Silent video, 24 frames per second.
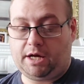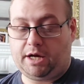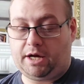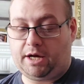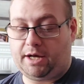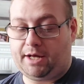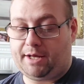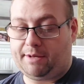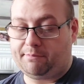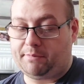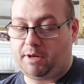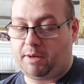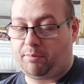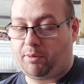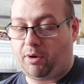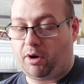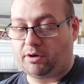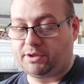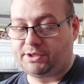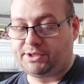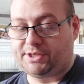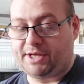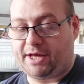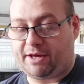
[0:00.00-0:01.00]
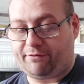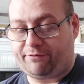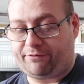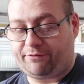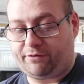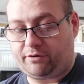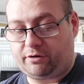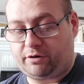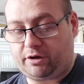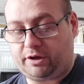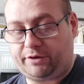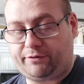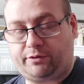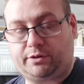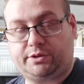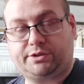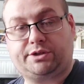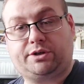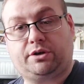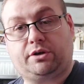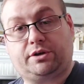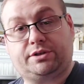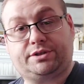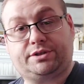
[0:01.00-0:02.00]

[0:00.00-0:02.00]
a box set for Early Fools and